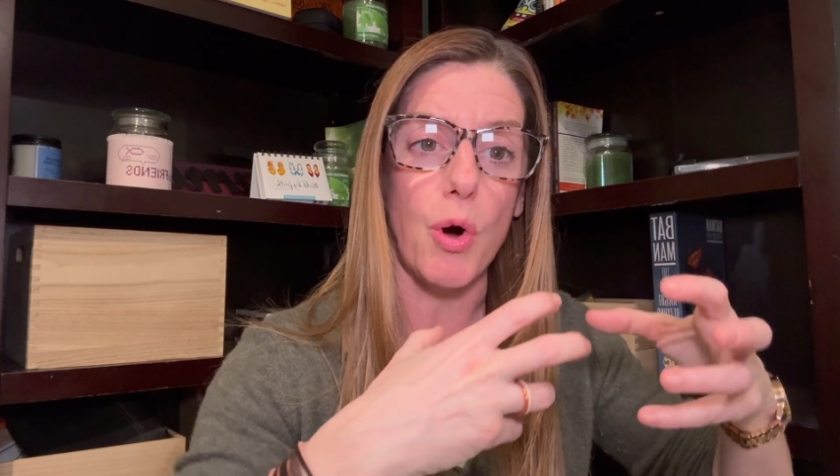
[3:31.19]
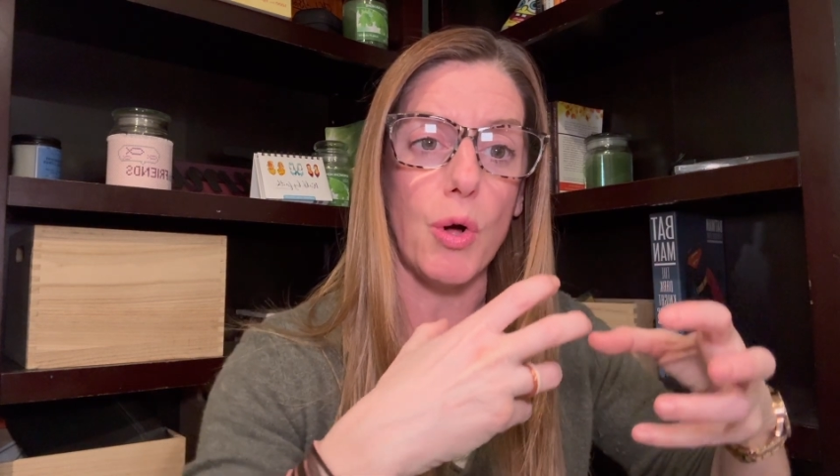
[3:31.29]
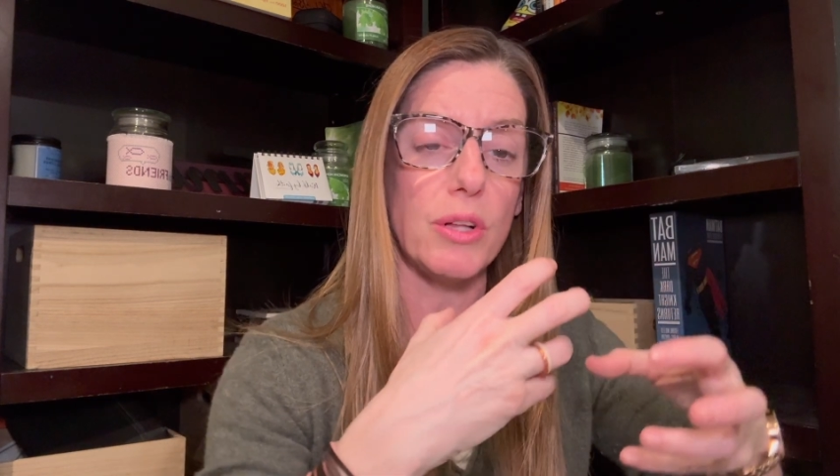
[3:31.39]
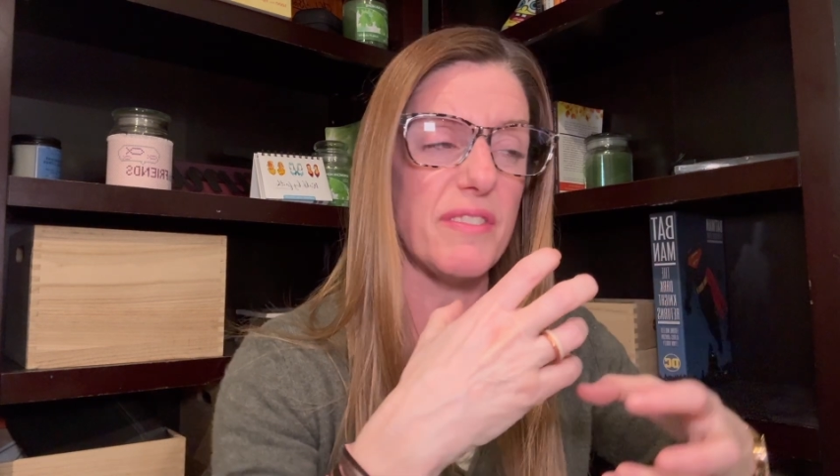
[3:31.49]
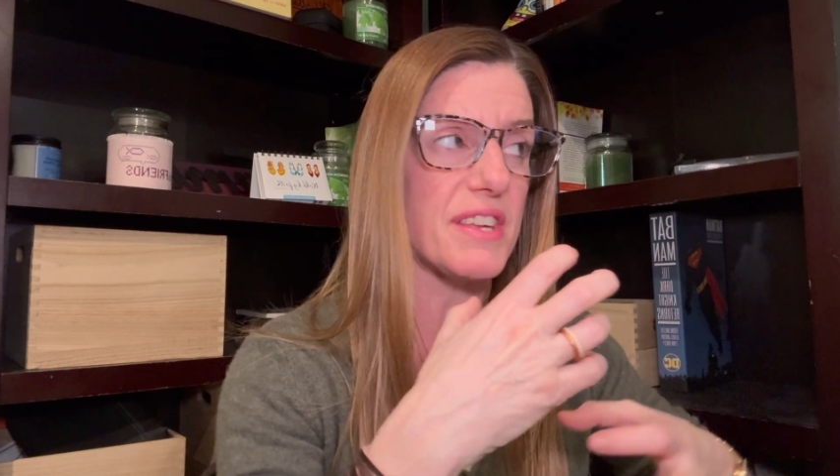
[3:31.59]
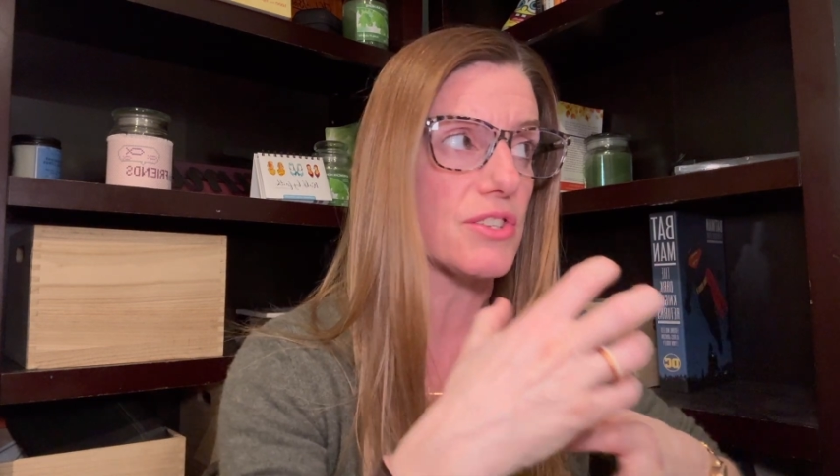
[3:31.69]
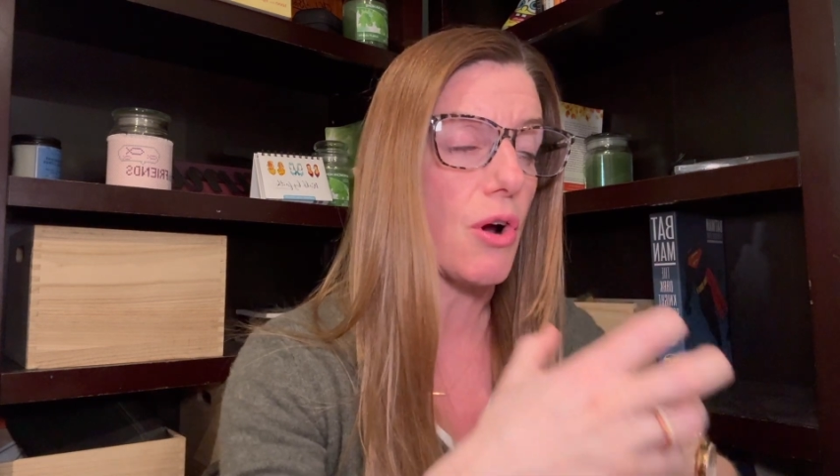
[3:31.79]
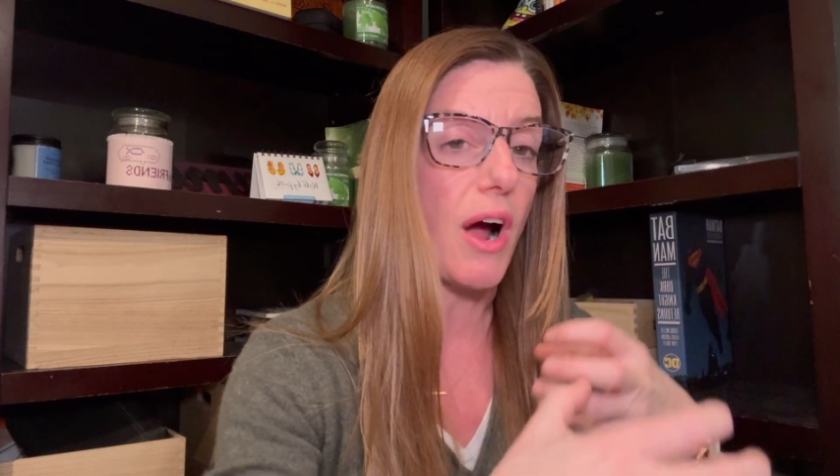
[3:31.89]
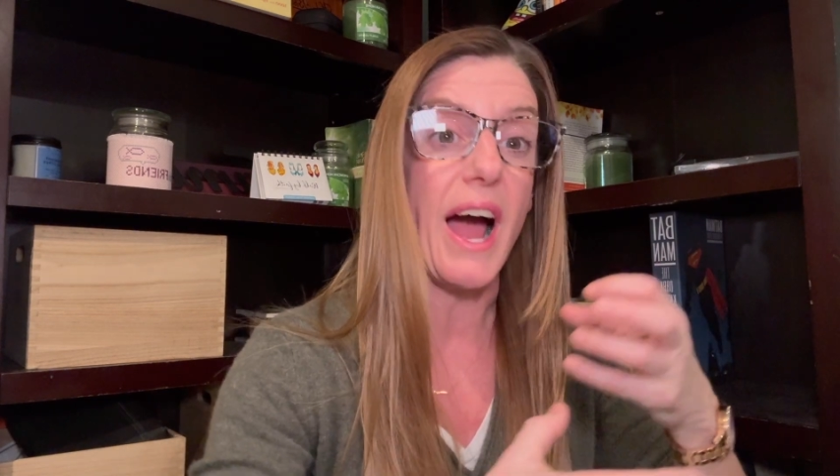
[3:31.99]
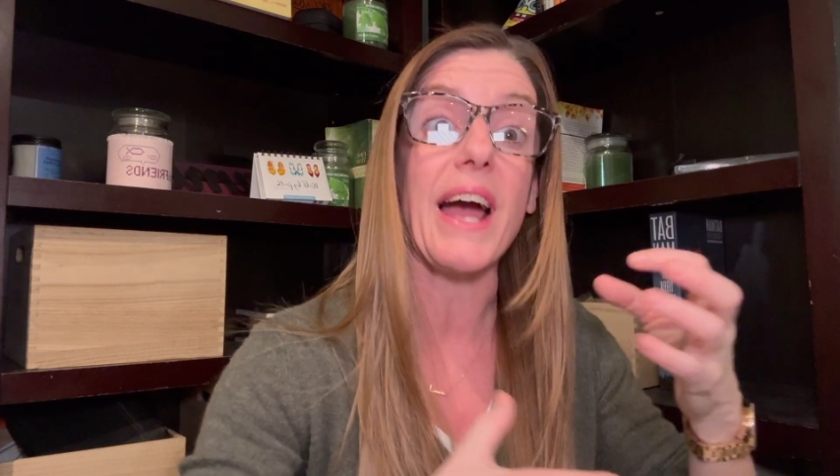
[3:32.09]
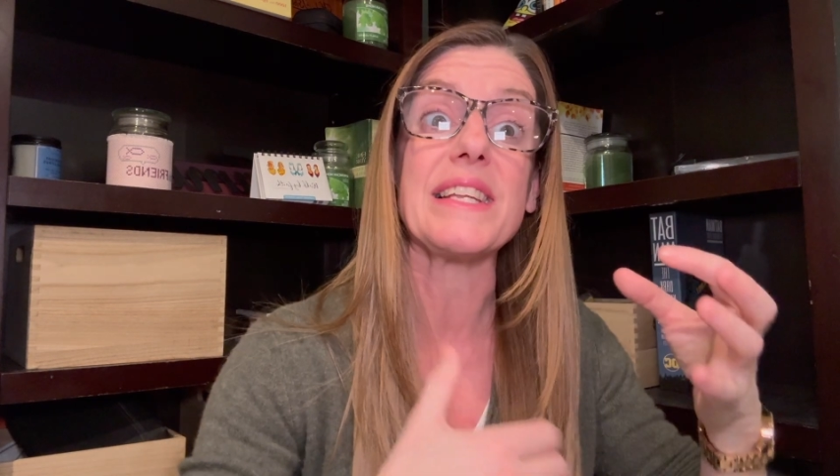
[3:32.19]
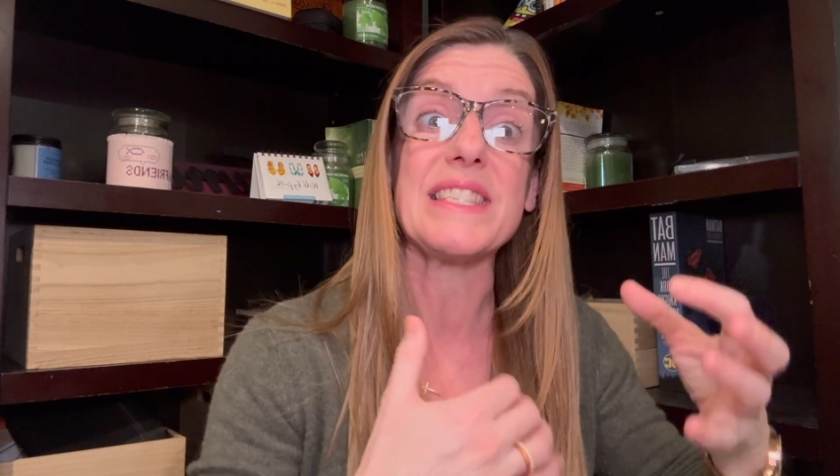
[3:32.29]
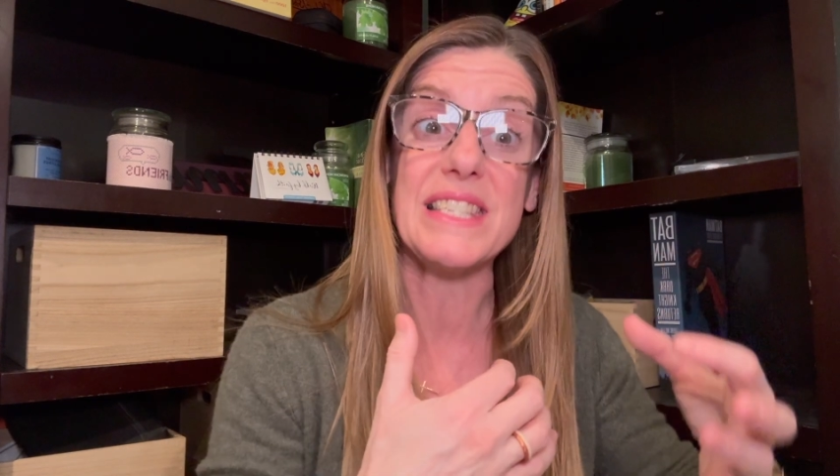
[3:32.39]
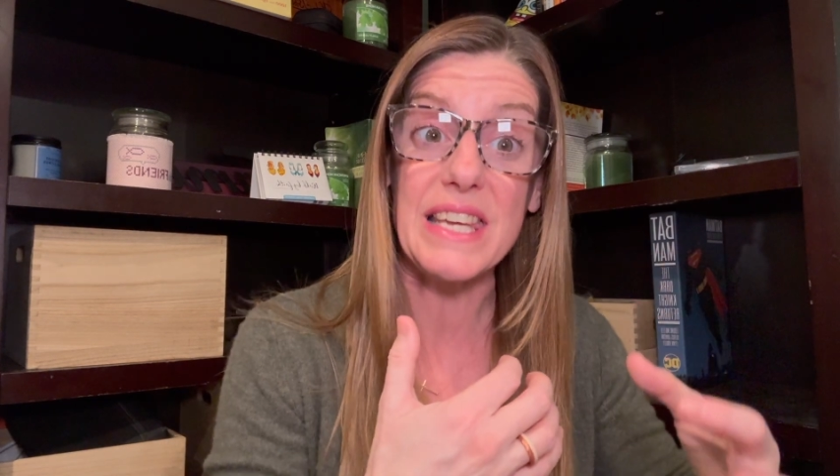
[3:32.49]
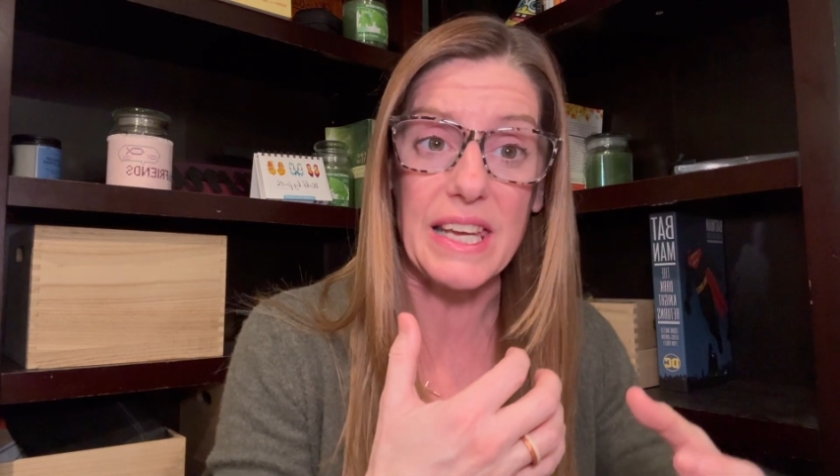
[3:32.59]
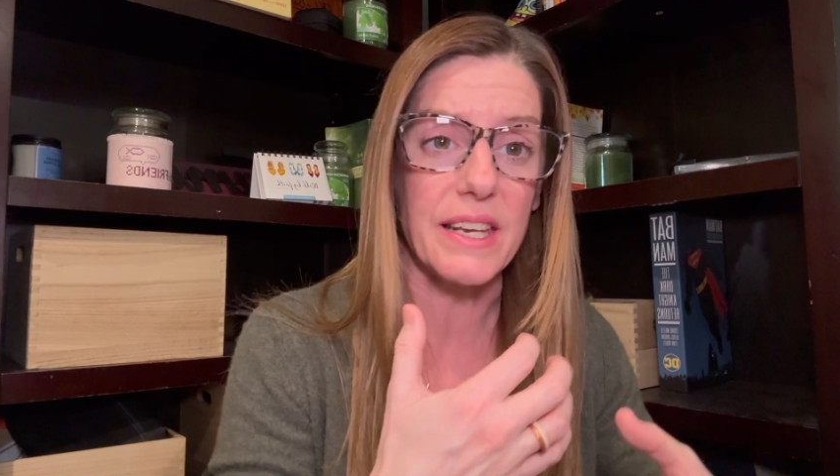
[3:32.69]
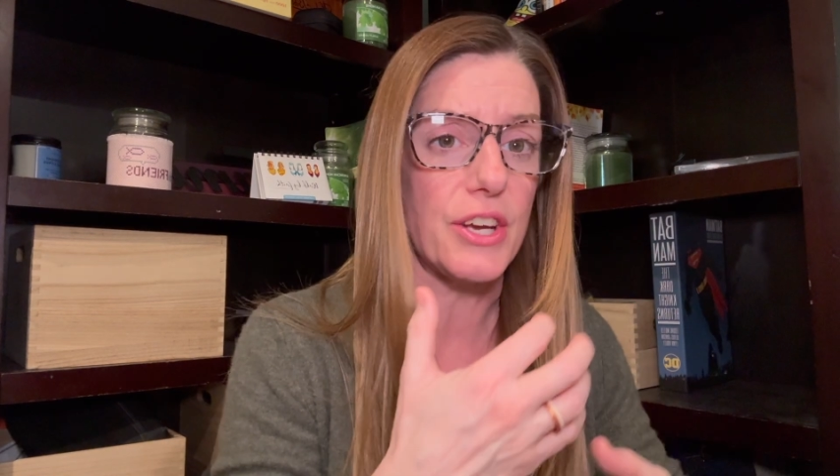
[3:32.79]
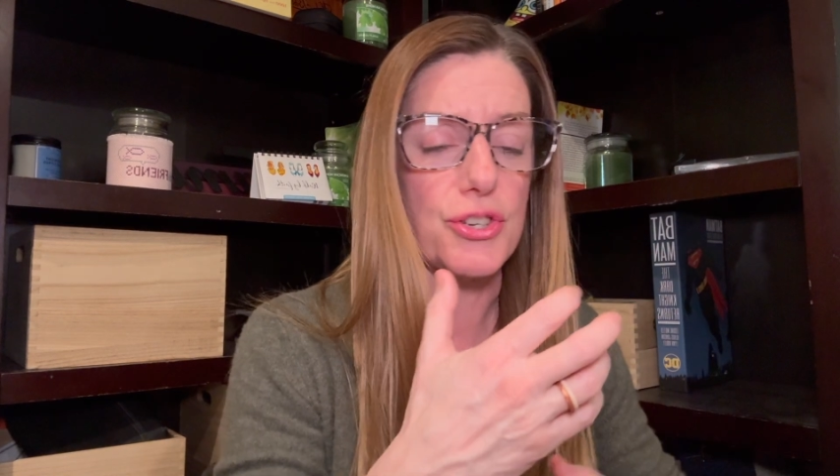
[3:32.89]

all of these, I did